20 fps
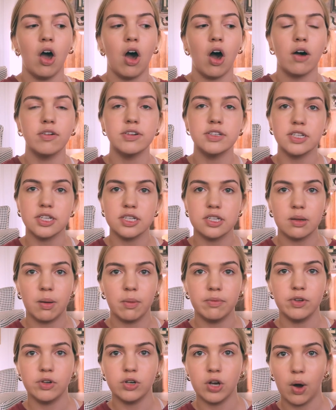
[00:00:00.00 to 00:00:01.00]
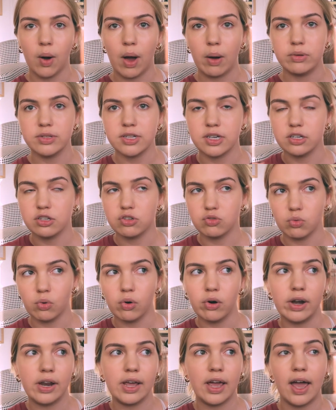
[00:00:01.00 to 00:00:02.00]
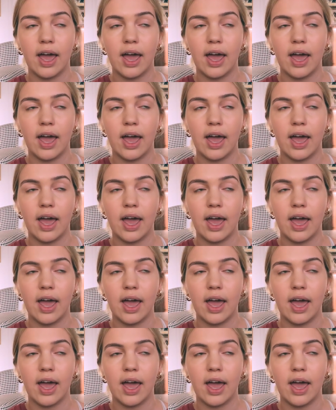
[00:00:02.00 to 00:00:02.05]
Obviously, some of you know I was in a sorority.